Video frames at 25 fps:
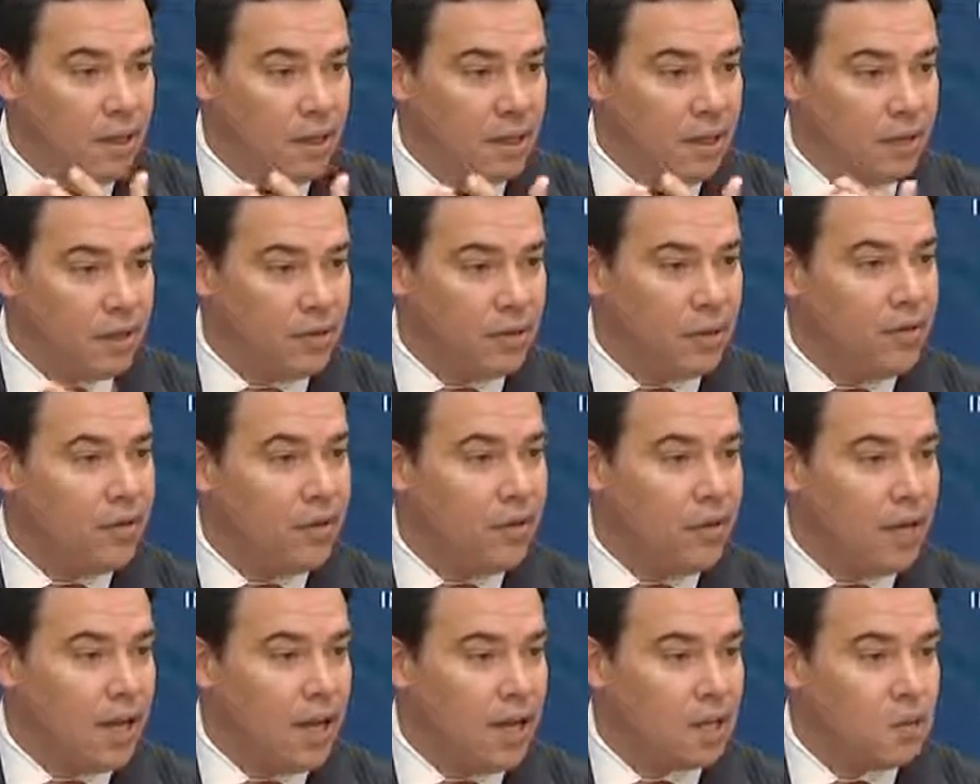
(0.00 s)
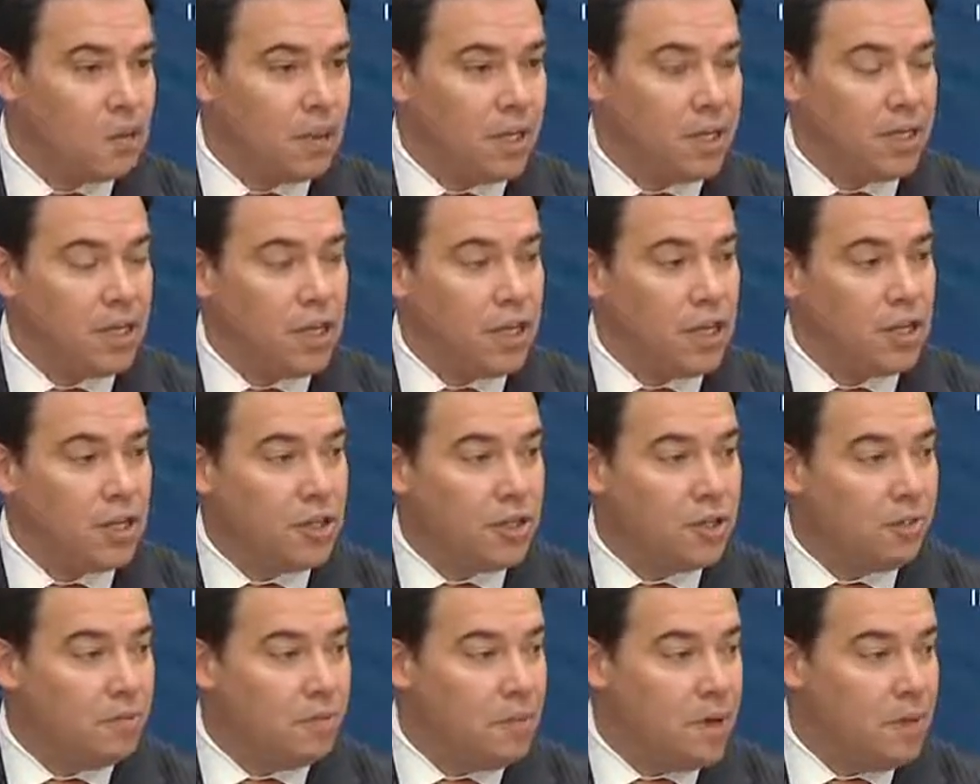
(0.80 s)
sort of an
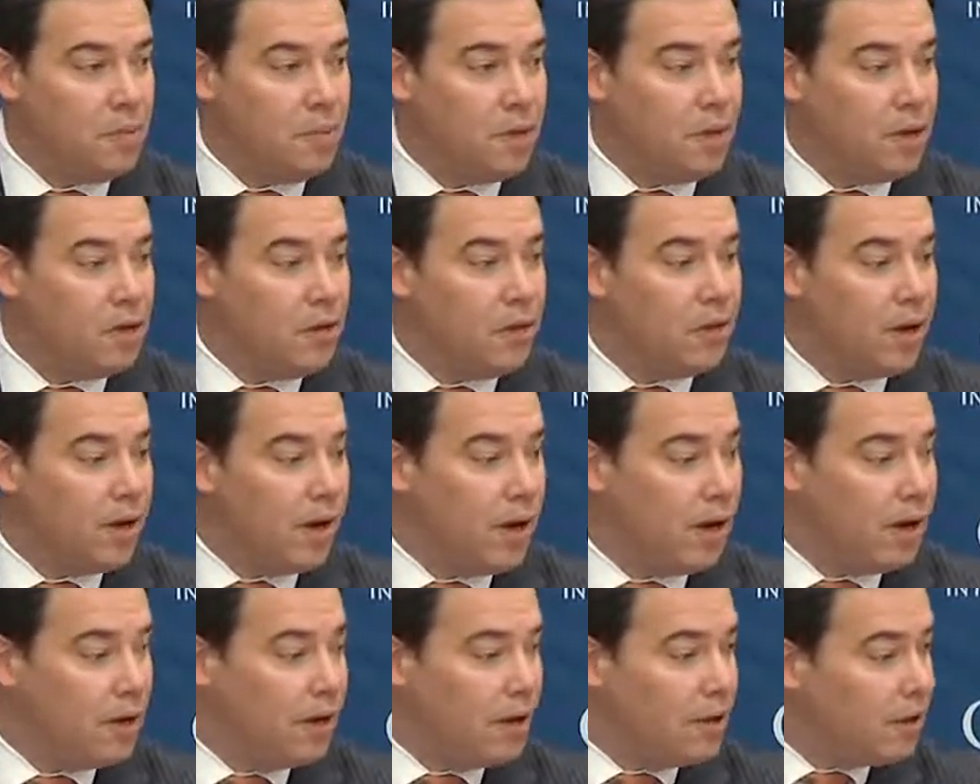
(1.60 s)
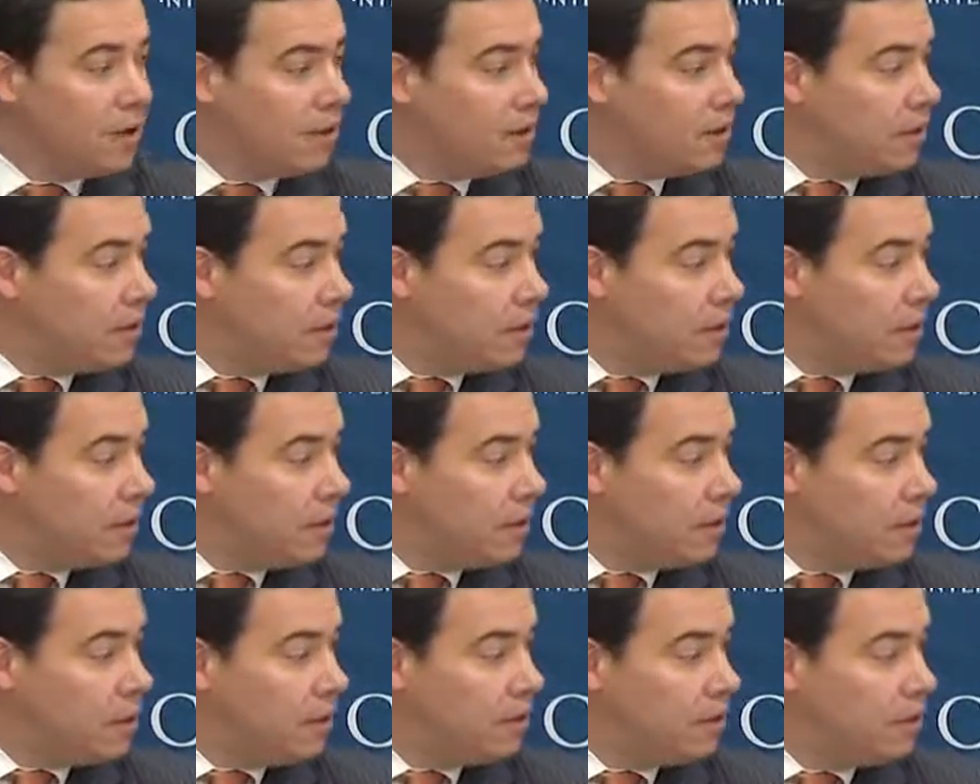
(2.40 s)
expectation of maybe a new era
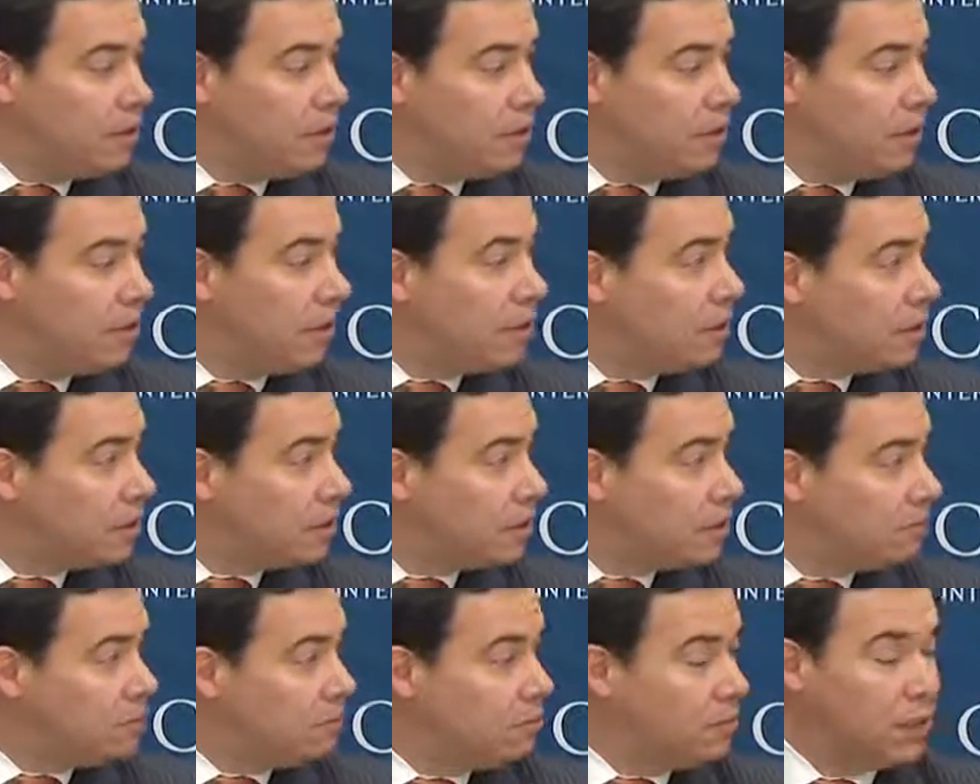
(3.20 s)
in uh, U.S.